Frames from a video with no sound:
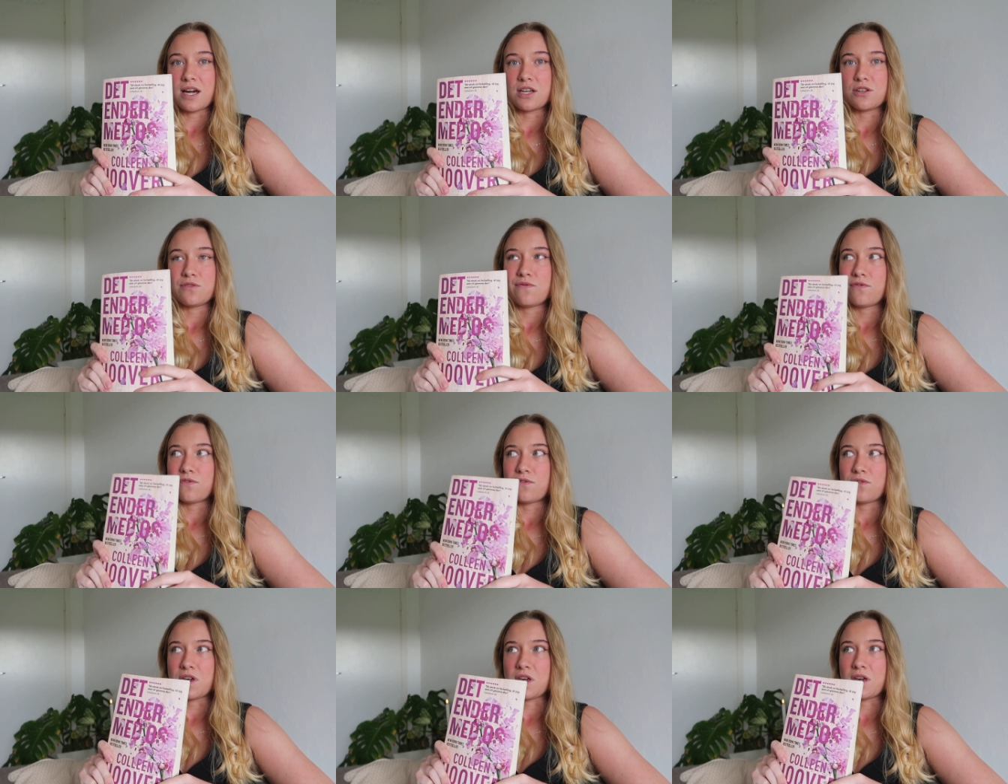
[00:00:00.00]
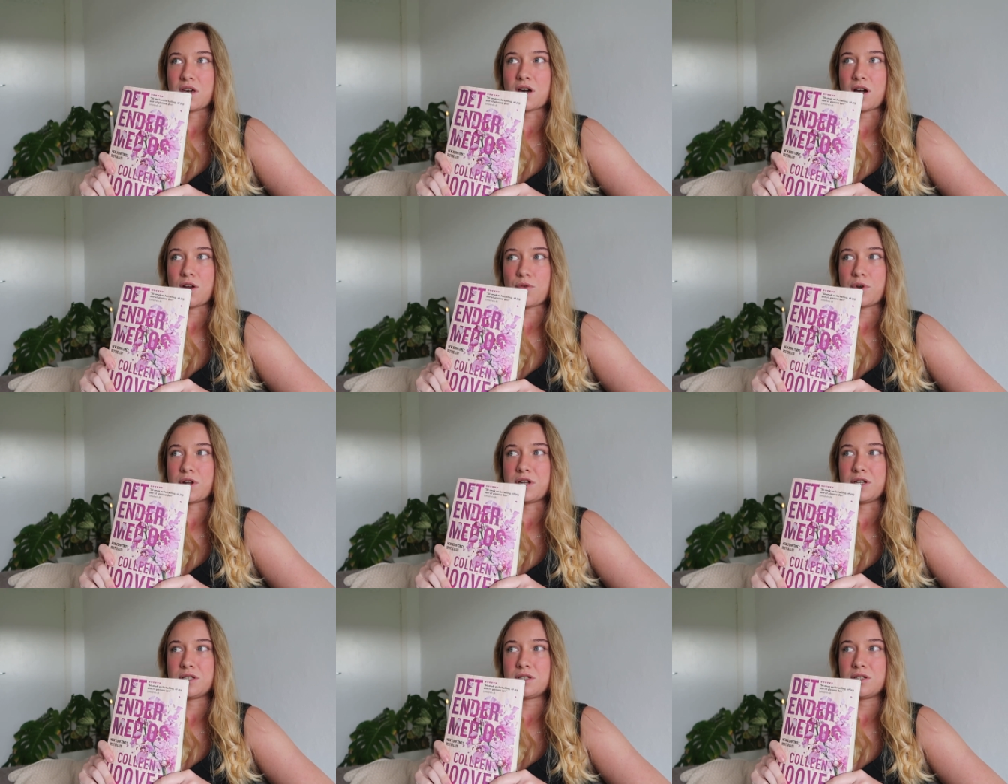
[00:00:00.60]
I think I
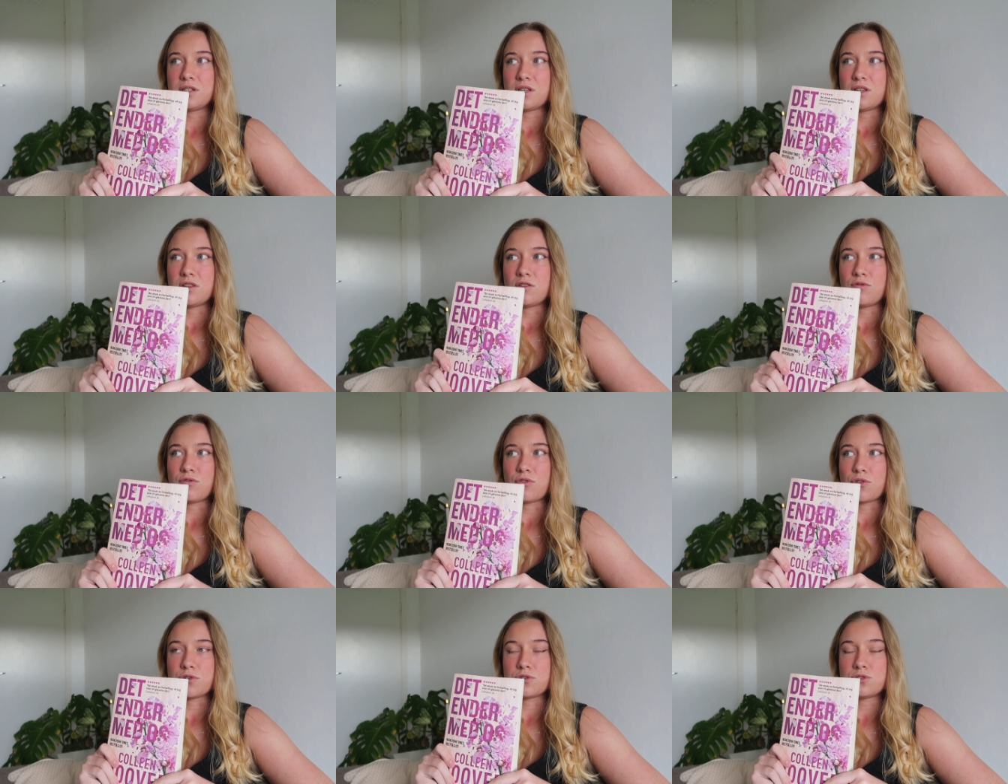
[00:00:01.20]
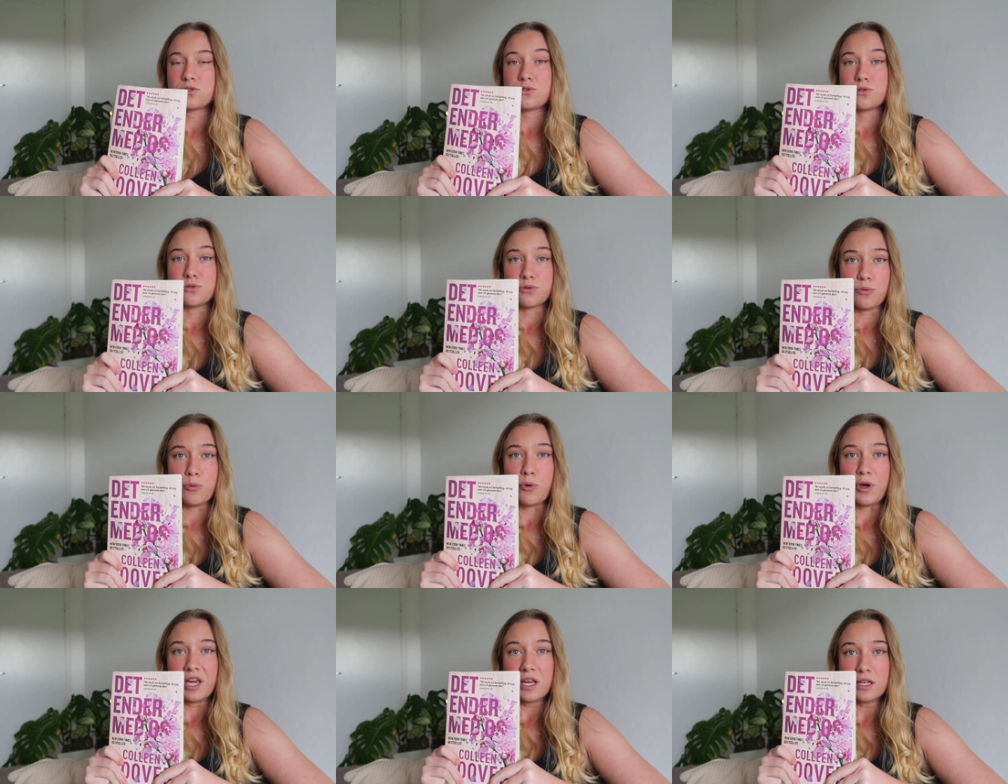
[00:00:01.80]
read it in the first 2
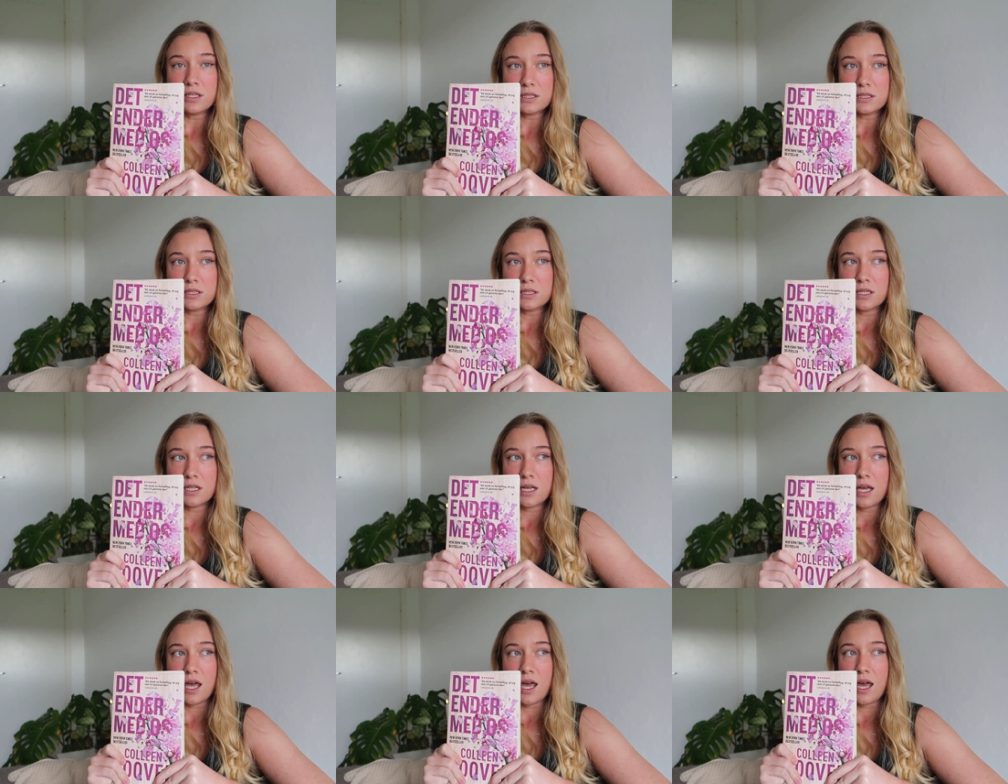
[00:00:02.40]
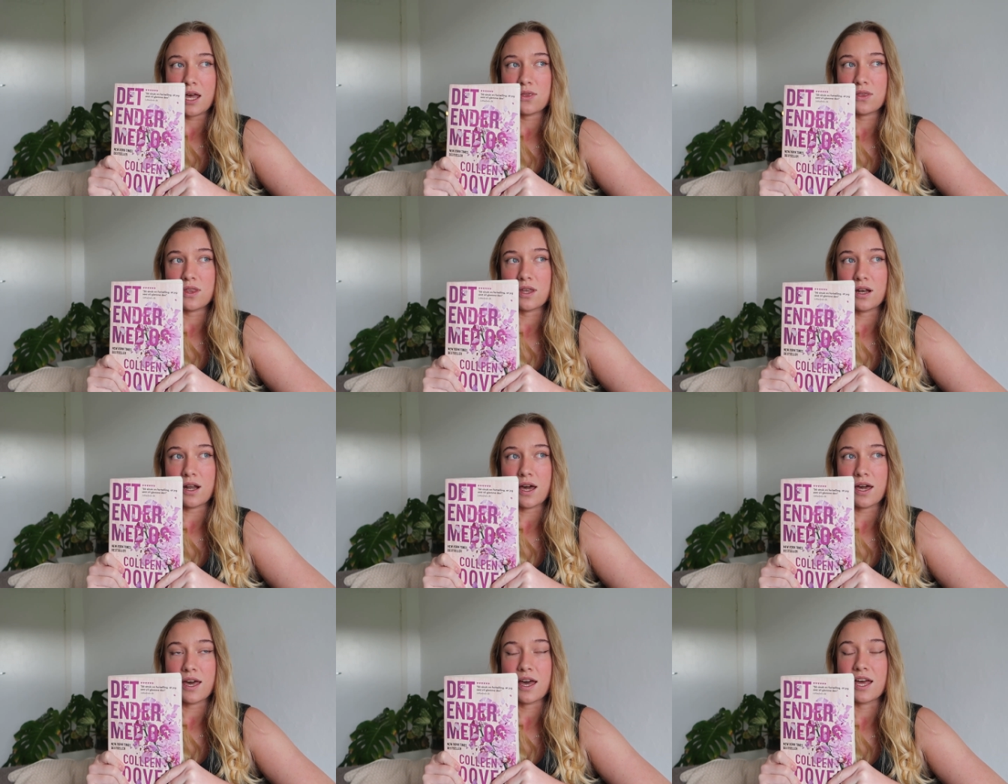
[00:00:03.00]
weeks and
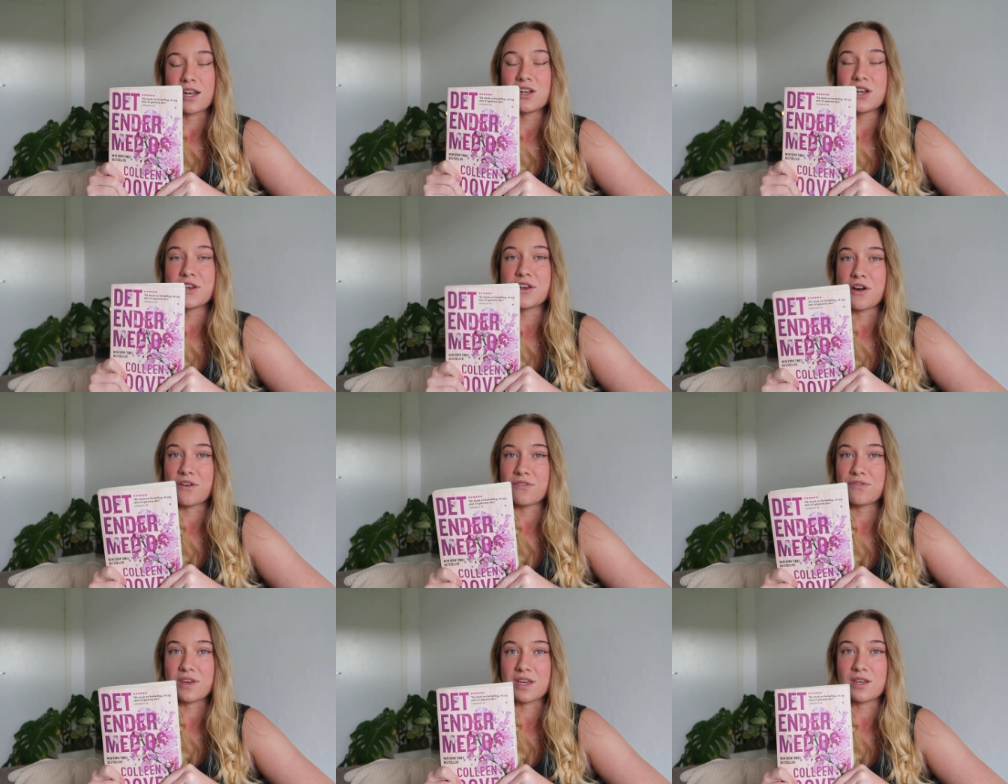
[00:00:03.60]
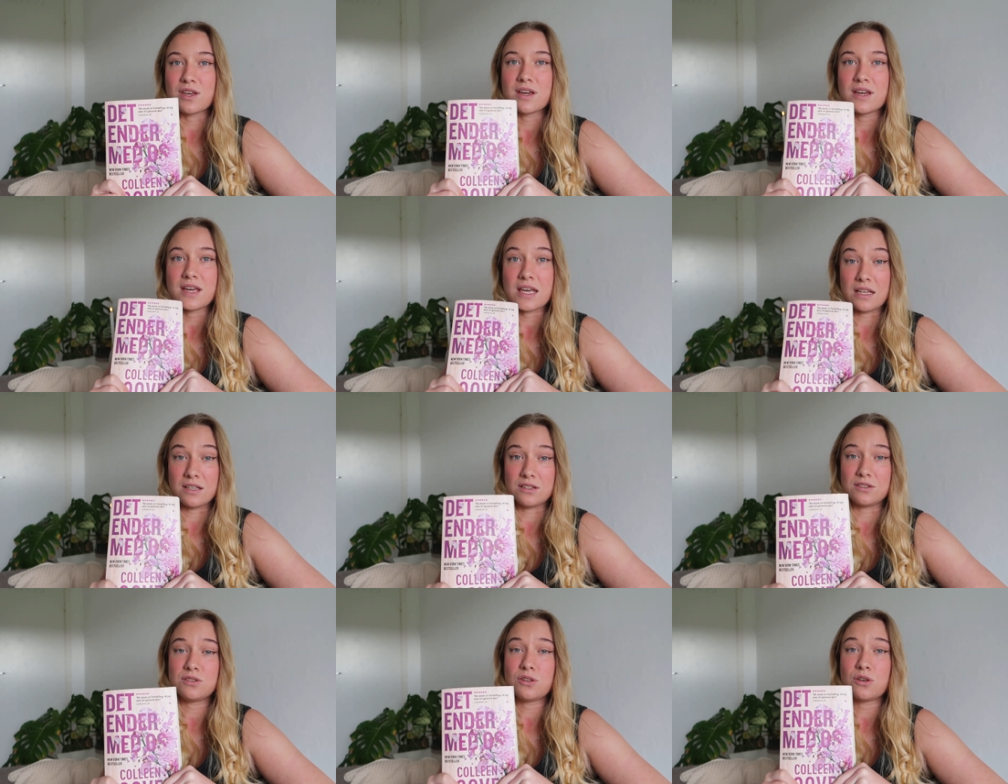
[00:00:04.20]
then I had nothing
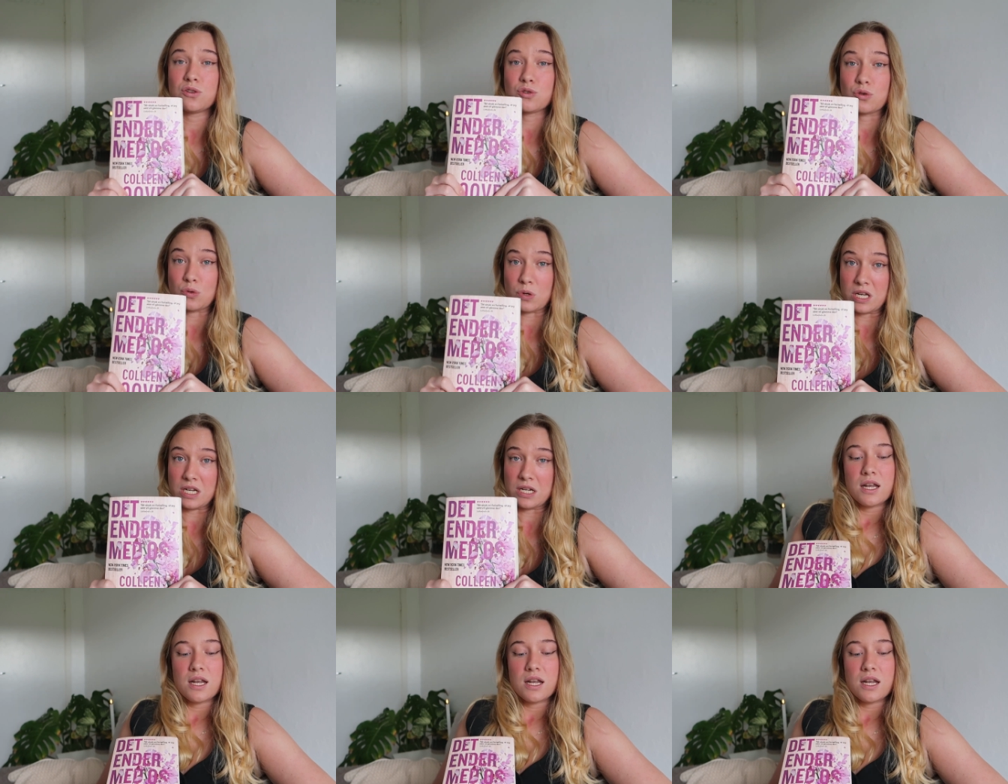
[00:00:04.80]
else to read.